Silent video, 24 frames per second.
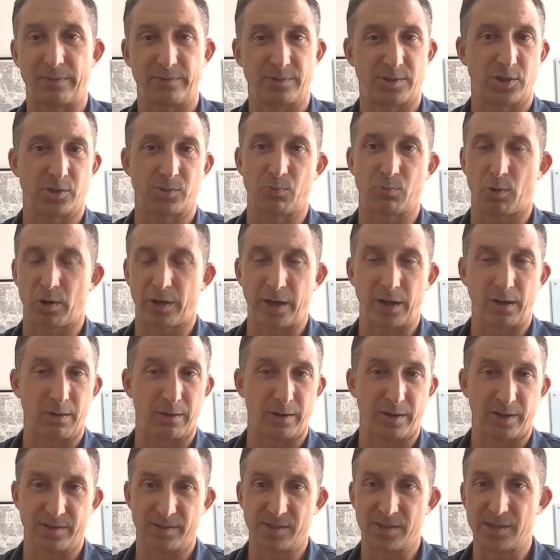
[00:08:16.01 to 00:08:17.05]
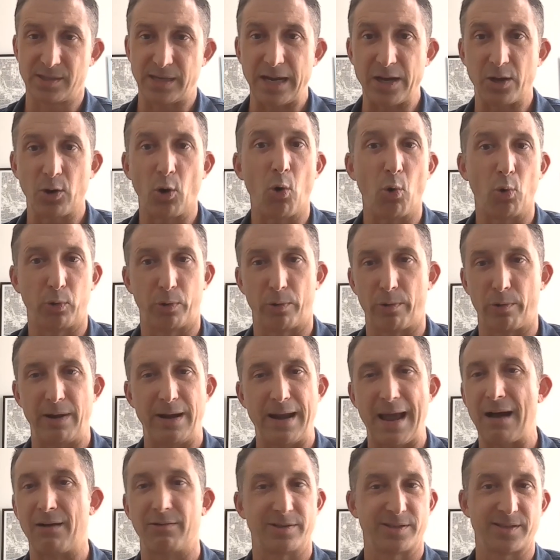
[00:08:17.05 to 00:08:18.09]
I was just working on a stakeholder
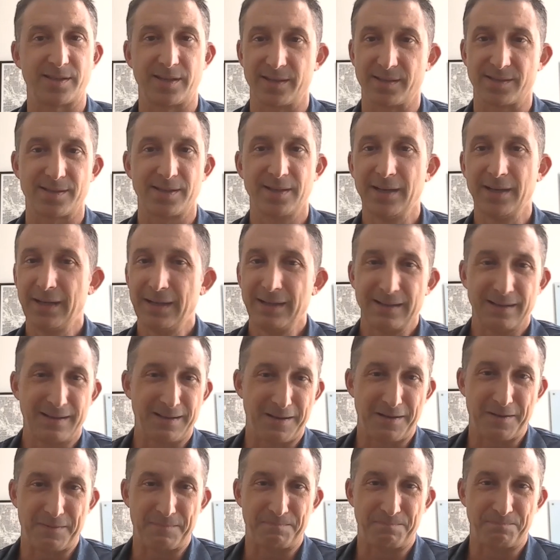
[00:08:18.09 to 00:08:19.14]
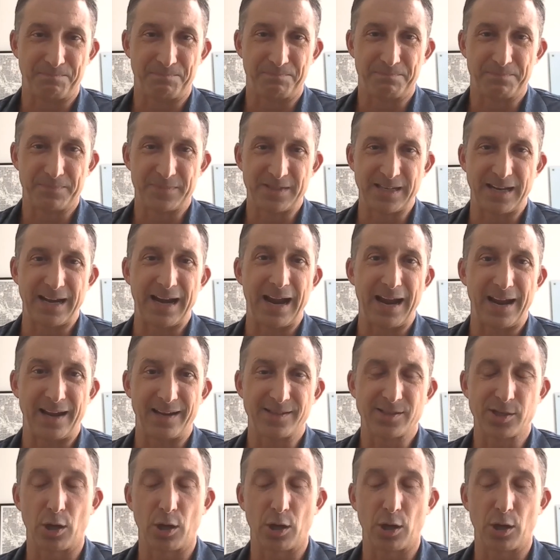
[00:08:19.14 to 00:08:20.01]
analysis today.